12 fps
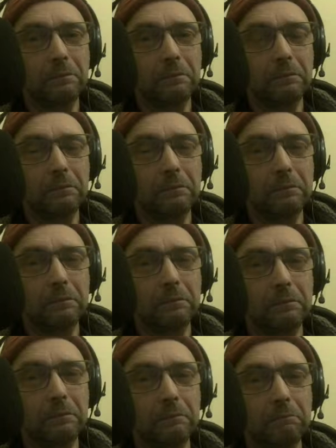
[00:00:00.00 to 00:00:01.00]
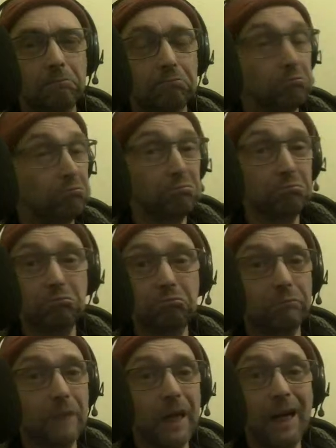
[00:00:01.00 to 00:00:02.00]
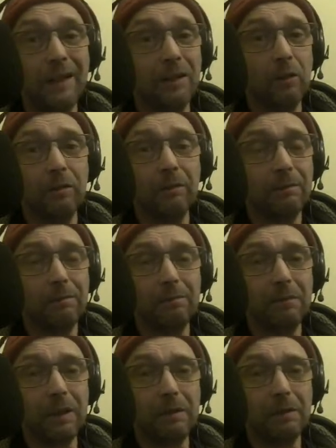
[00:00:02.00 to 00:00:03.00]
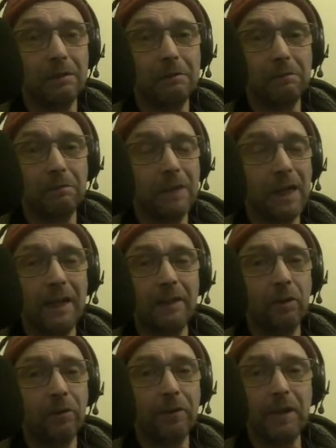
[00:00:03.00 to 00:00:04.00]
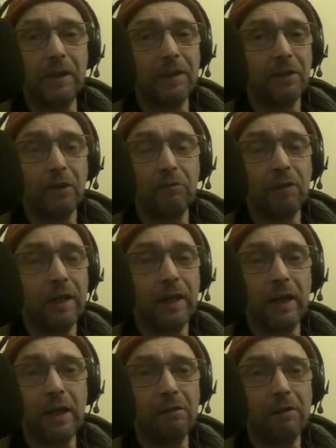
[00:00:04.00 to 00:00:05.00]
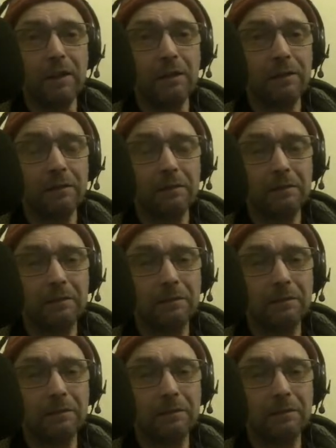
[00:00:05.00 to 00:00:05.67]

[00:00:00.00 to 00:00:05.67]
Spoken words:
Because you don't want to stifle freedom of speech or freedom of expression.